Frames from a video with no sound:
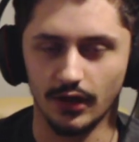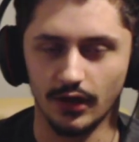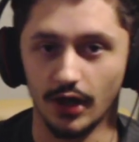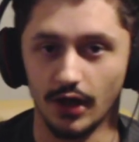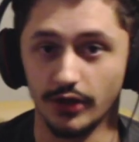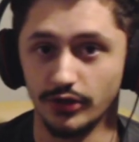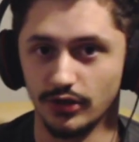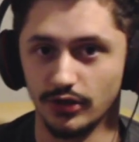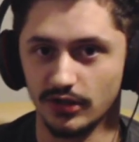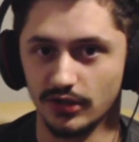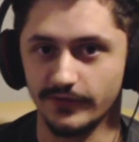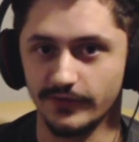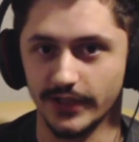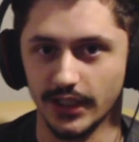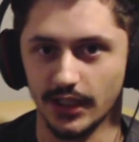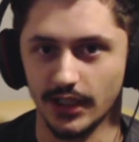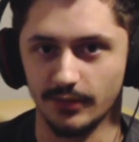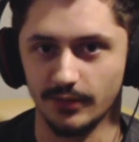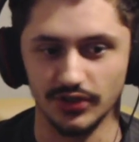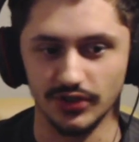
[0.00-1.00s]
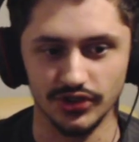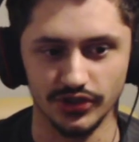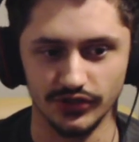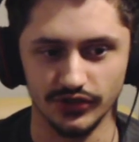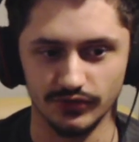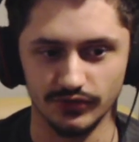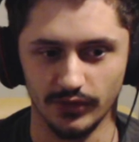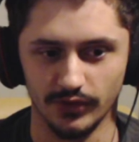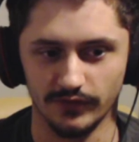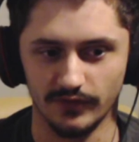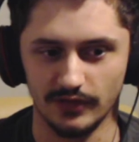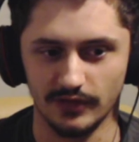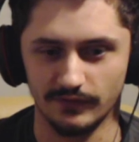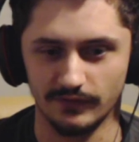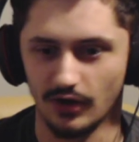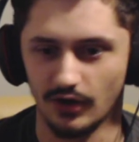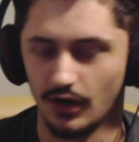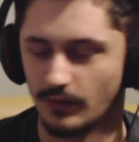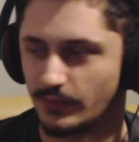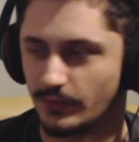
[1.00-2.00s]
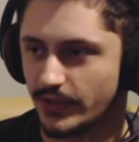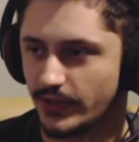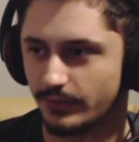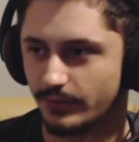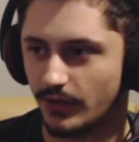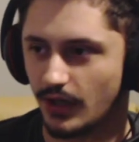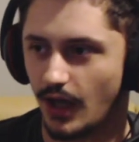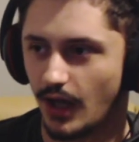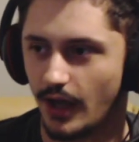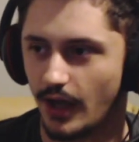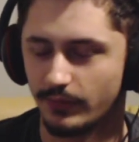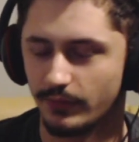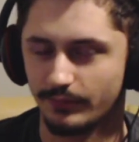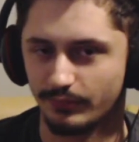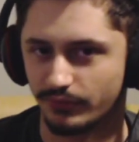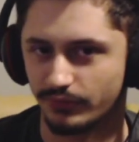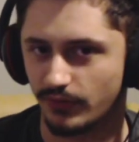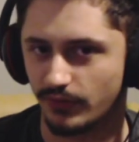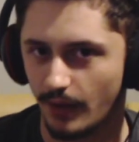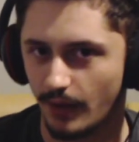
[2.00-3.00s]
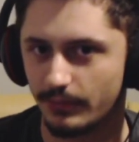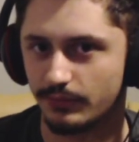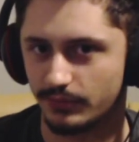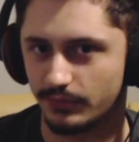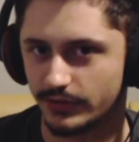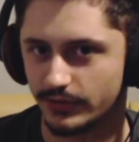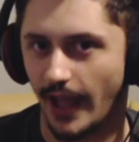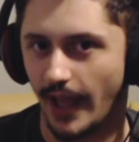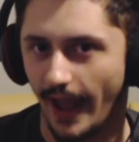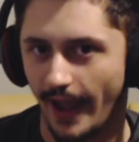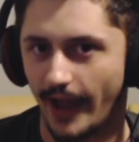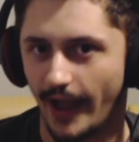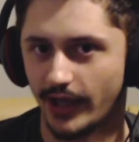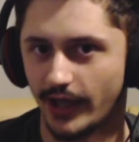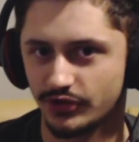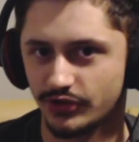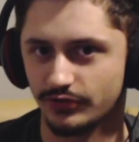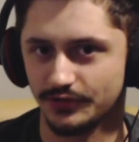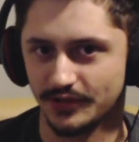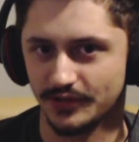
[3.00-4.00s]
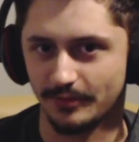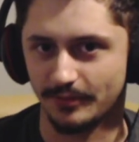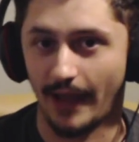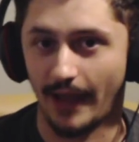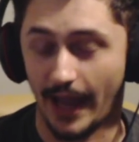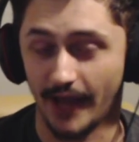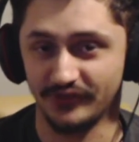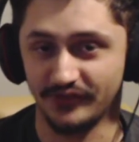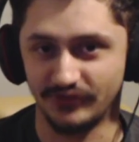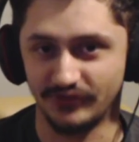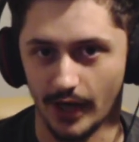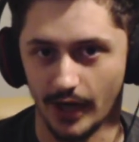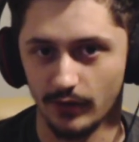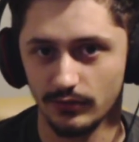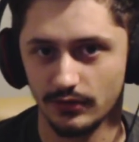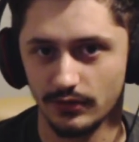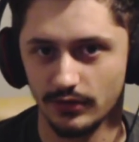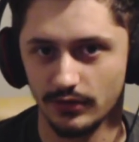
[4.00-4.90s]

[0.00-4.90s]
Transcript: Unnerving Images with Fearful Harmony, but I would probably actually pass out.